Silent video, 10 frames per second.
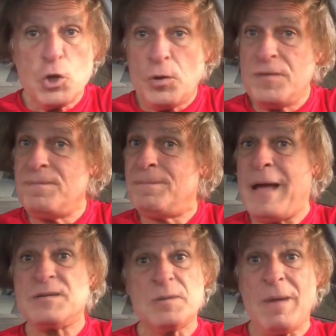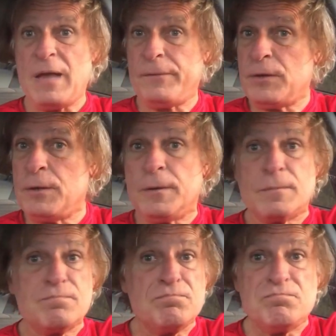30,000 miles a
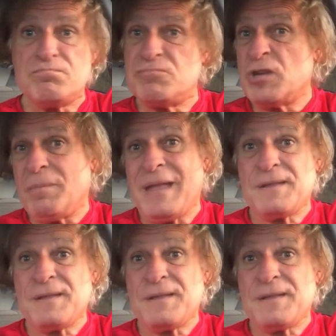year, something